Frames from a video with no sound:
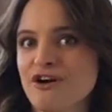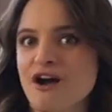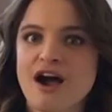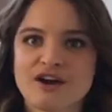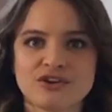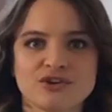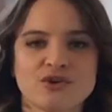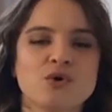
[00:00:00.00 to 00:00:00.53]

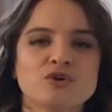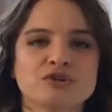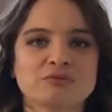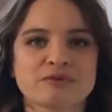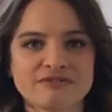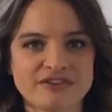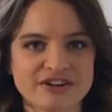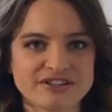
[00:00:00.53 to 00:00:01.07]
hot and cold are
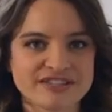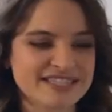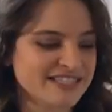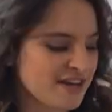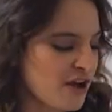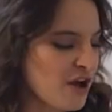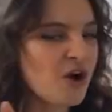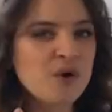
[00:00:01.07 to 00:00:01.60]
reversed,
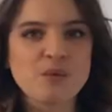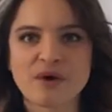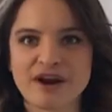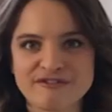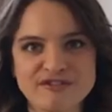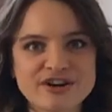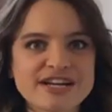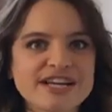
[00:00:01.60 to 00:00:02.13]

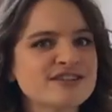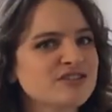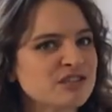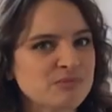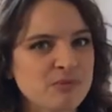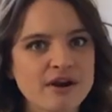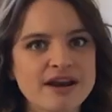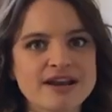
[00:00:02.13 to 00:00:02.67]
whatever it is,
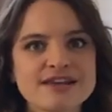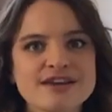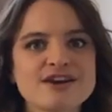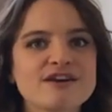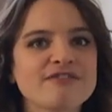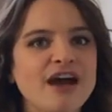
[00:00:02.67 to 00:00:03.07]
just put it in here.